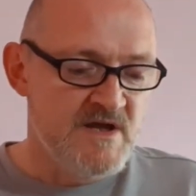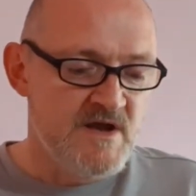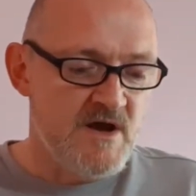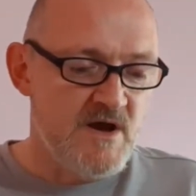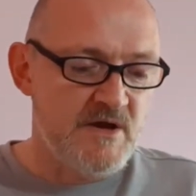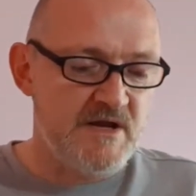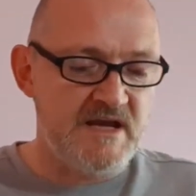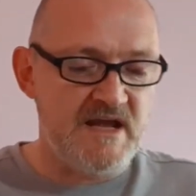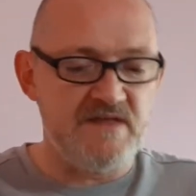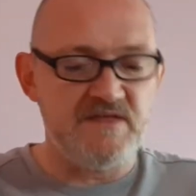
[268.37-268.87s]

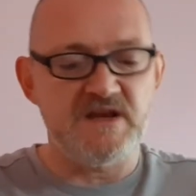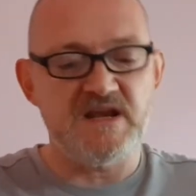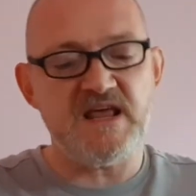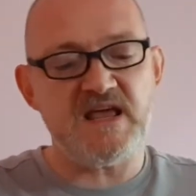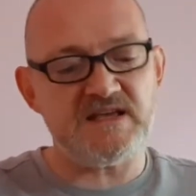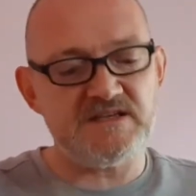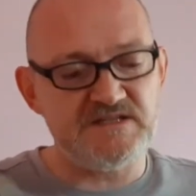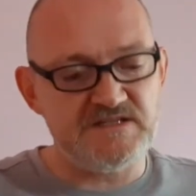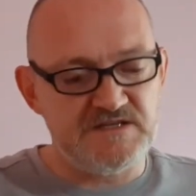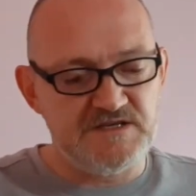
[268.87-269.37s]
Okay, the
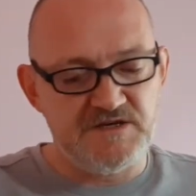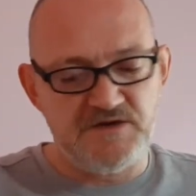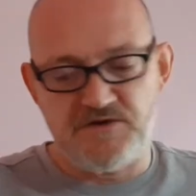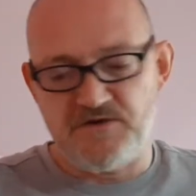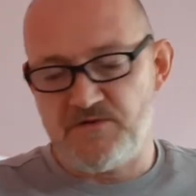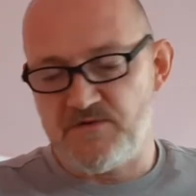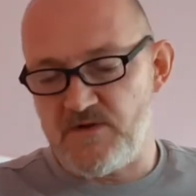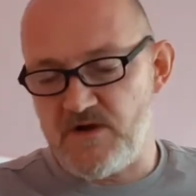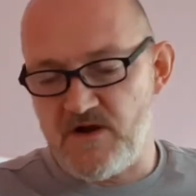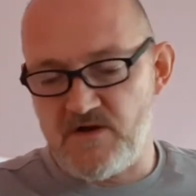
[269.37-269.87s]
next
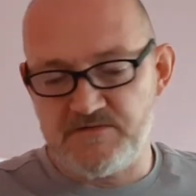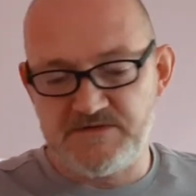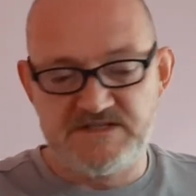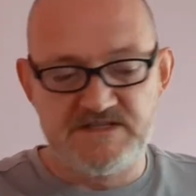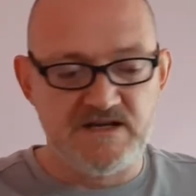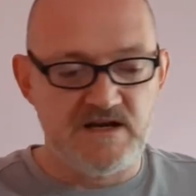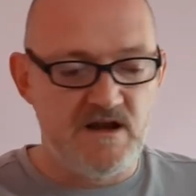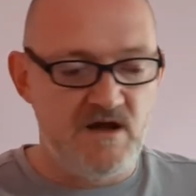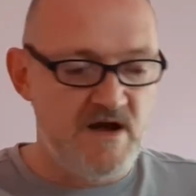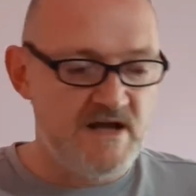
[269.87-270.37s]
two I was
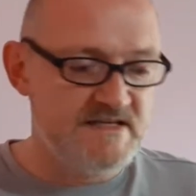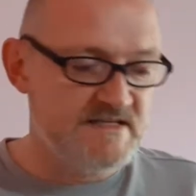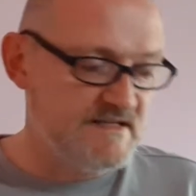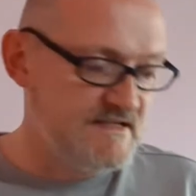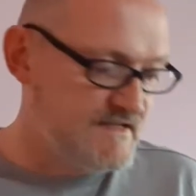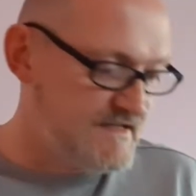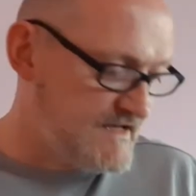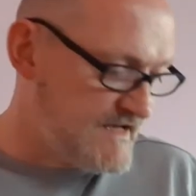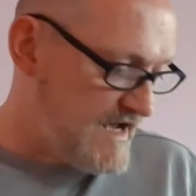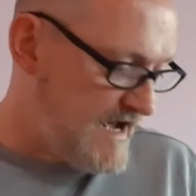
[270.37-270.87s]
delighted
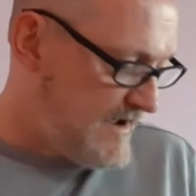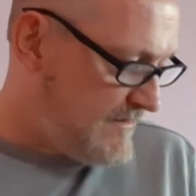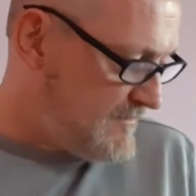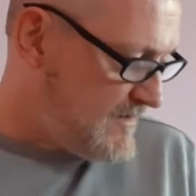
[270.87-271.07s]
to get.